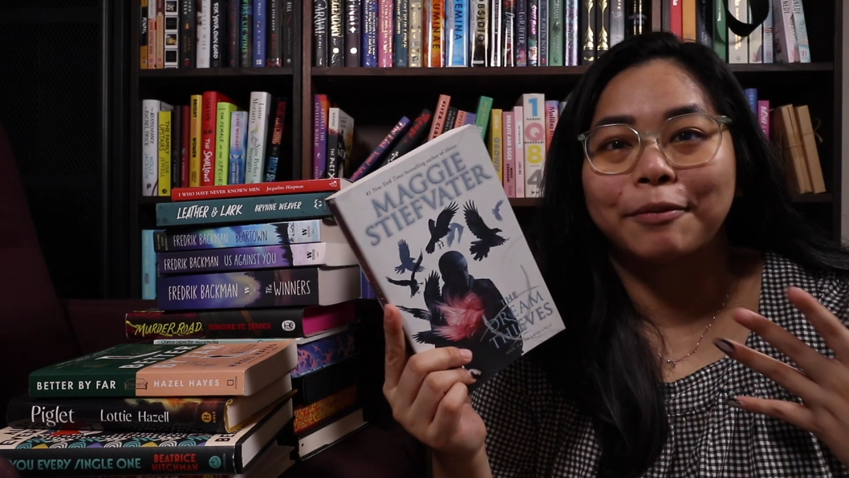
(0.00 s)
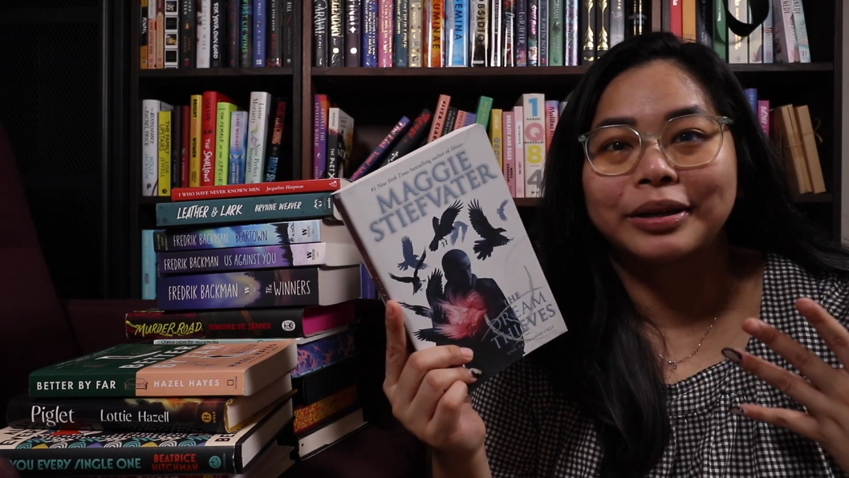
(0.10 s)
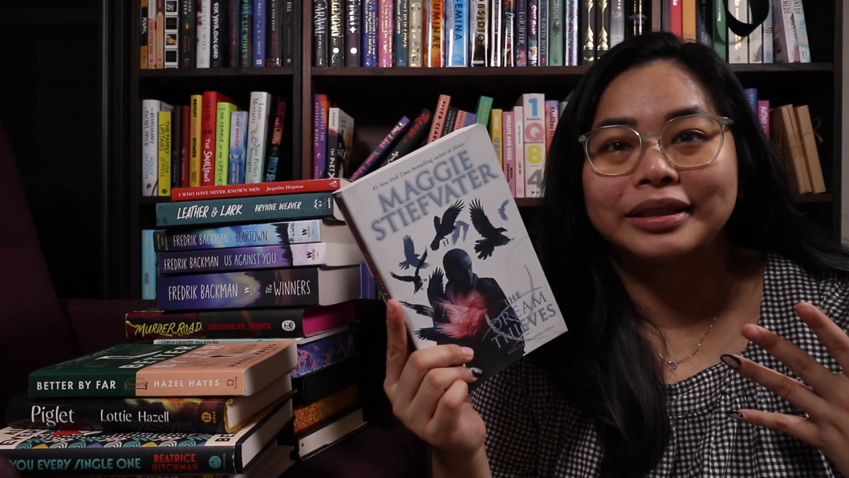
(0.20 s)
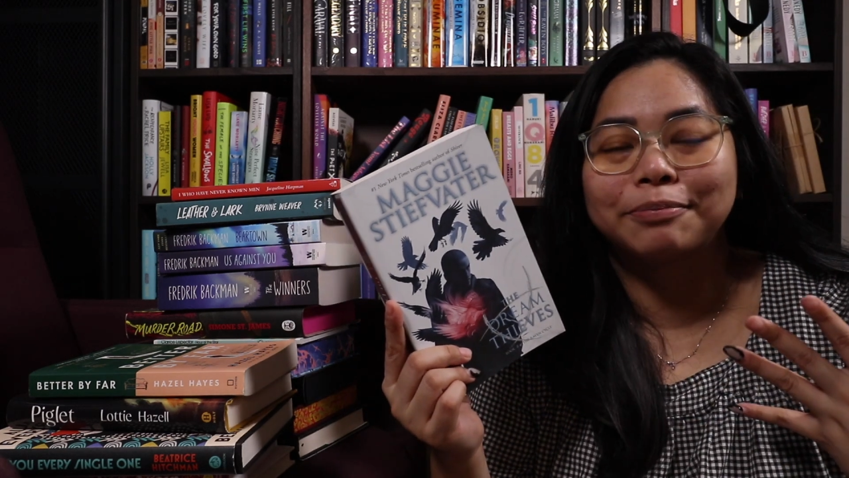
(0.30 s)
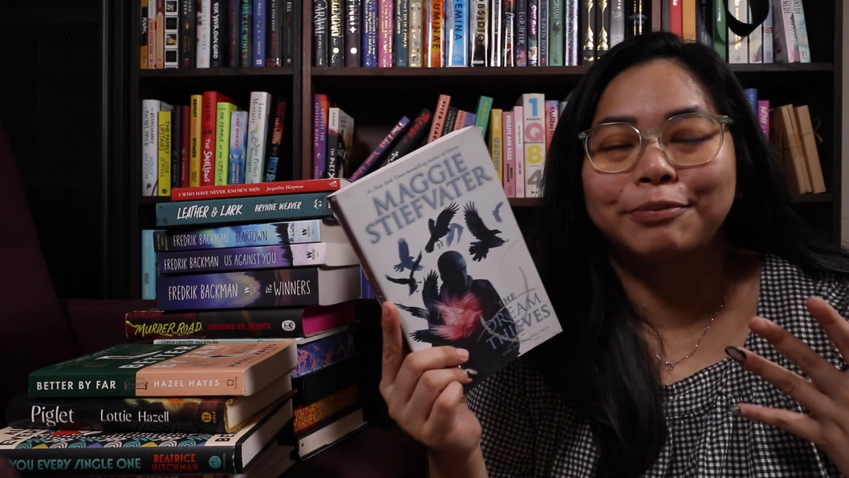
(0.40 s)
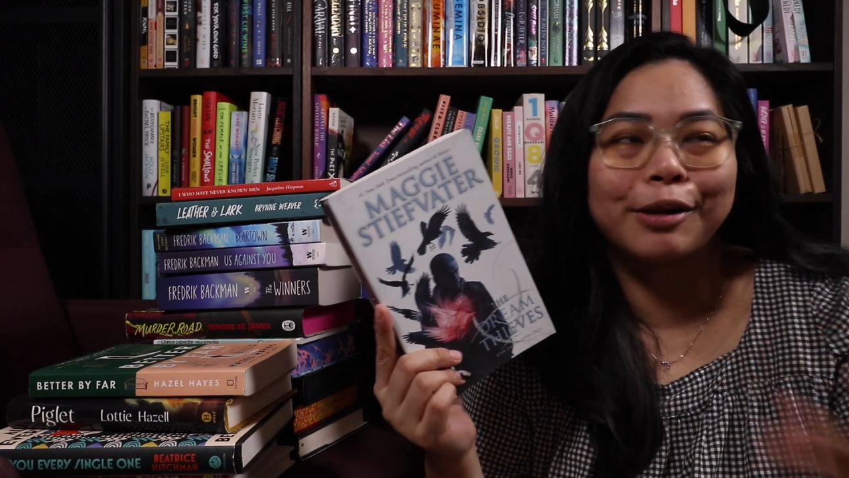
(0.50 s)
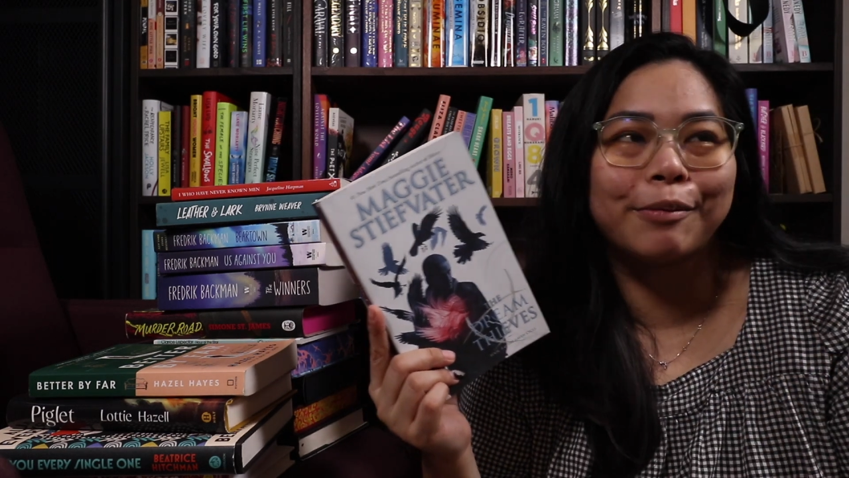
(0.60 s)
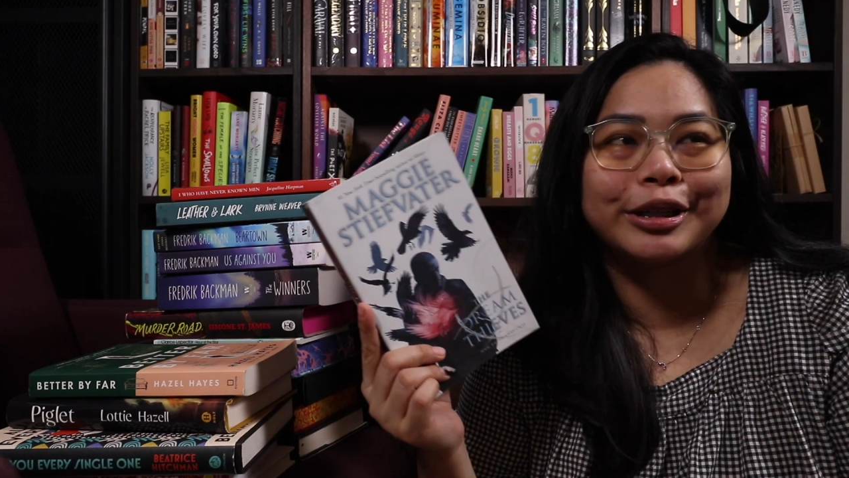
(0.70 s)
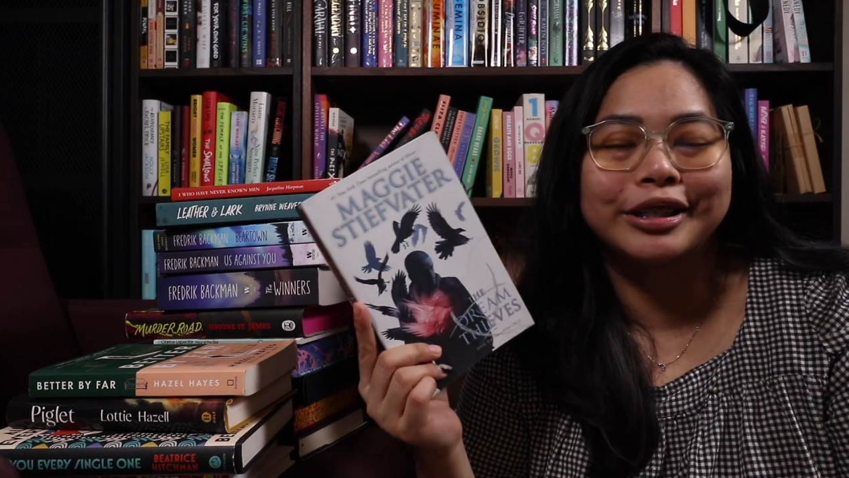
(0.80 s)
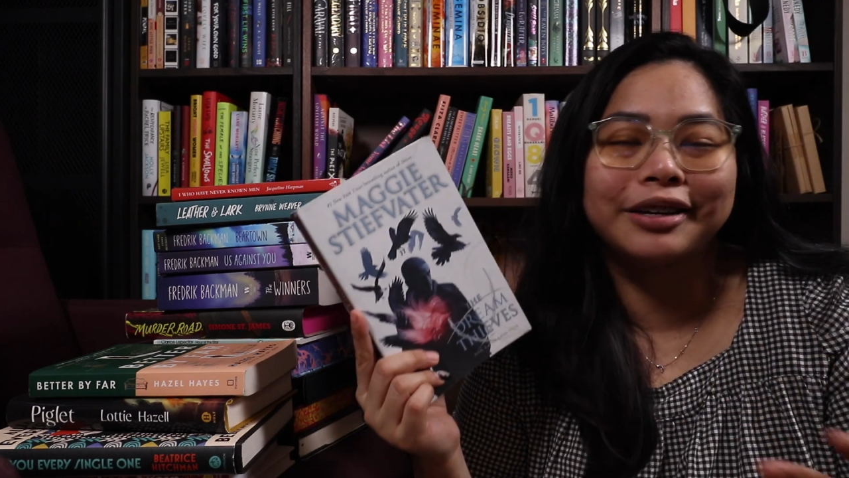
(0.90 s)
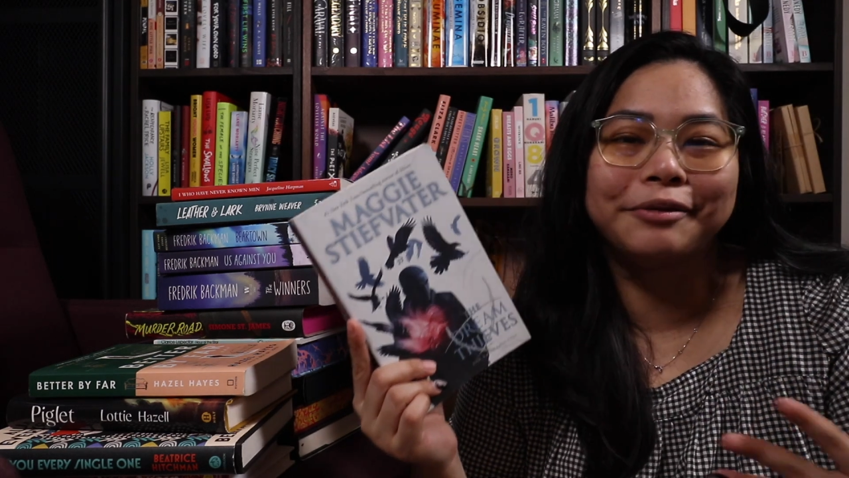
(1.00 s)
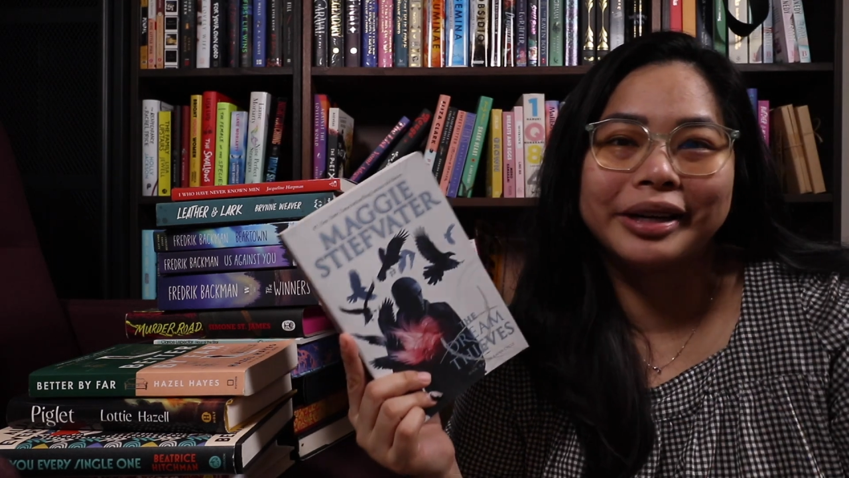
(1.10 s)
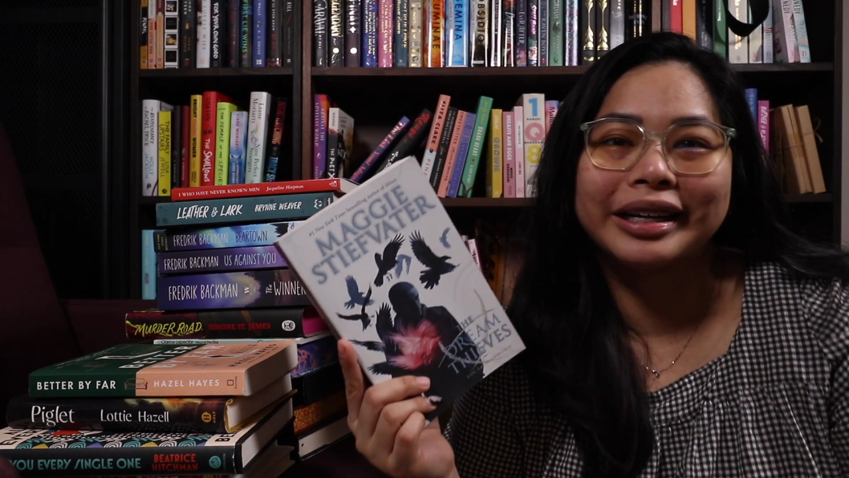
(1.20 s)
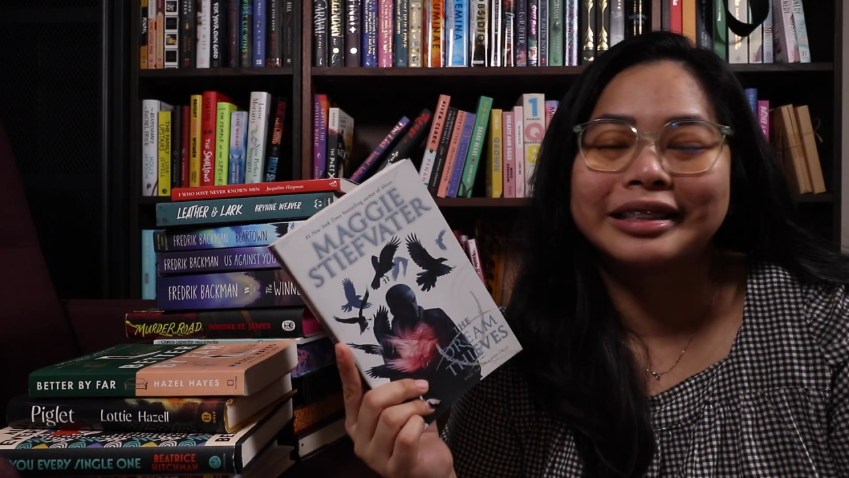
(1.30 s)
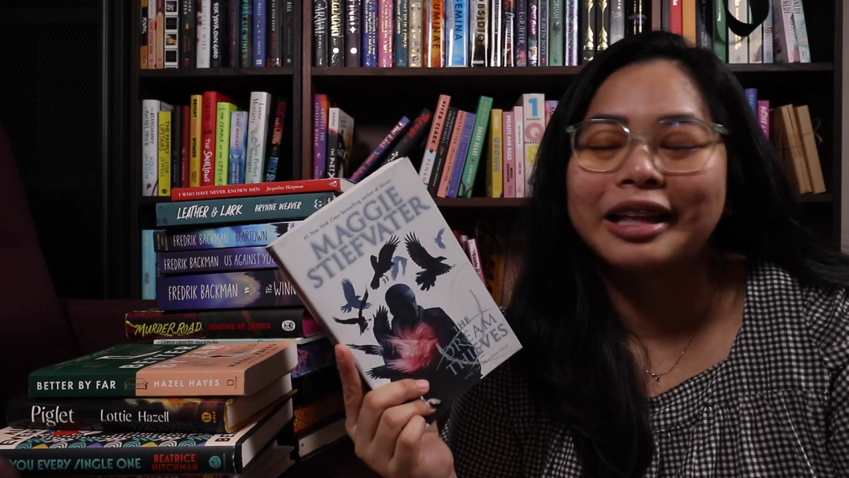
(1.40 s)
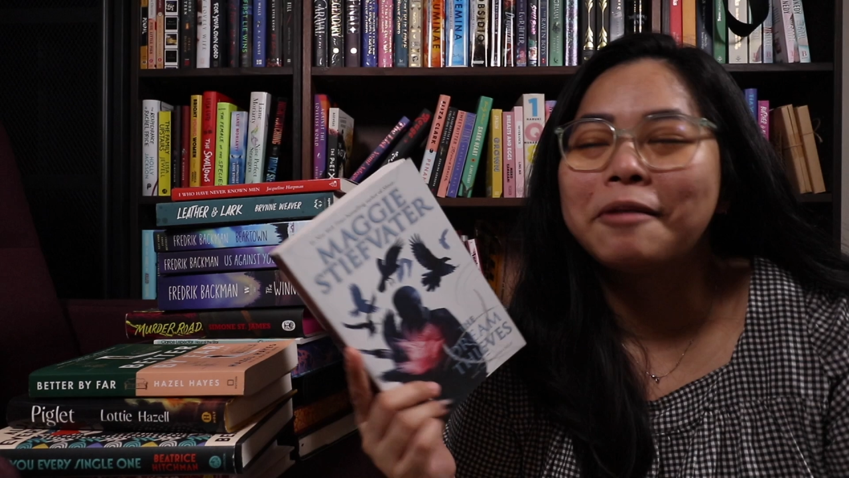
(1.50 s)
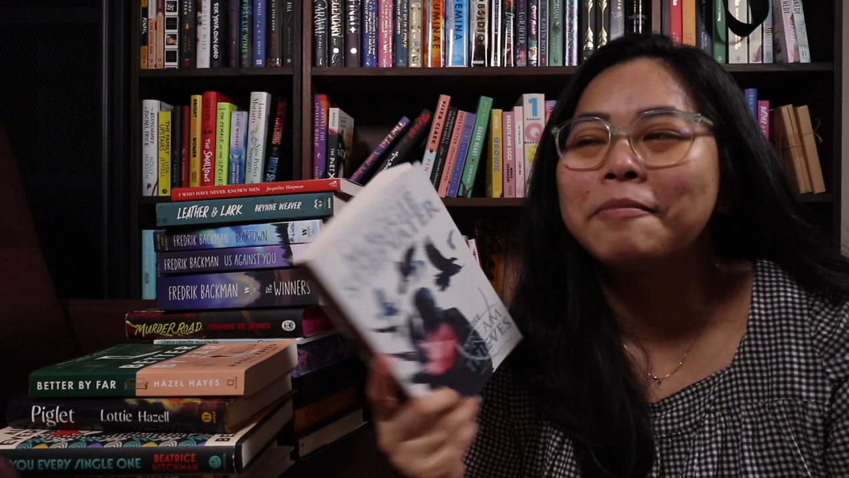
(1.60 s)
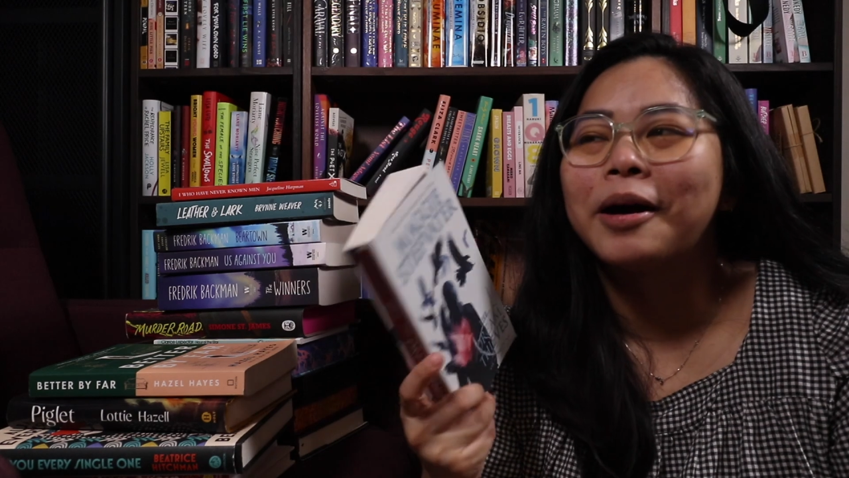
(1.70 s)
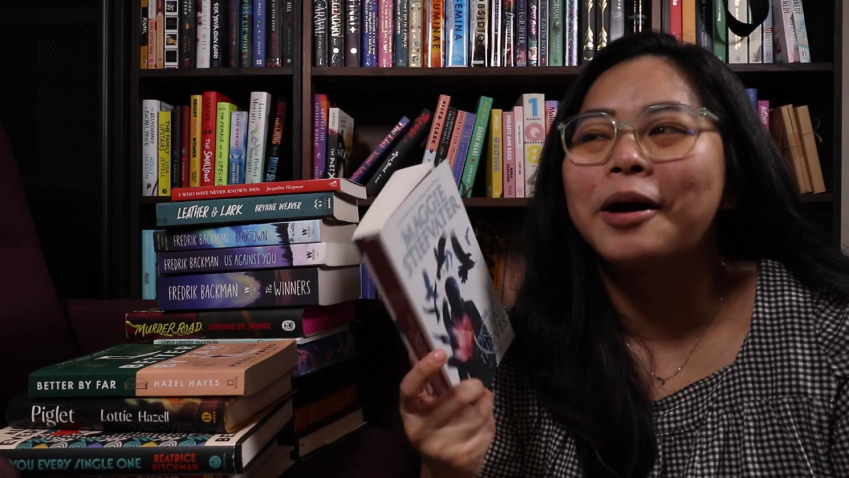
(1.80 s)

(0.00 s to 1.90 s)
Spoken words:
was pretty much in a reading slump.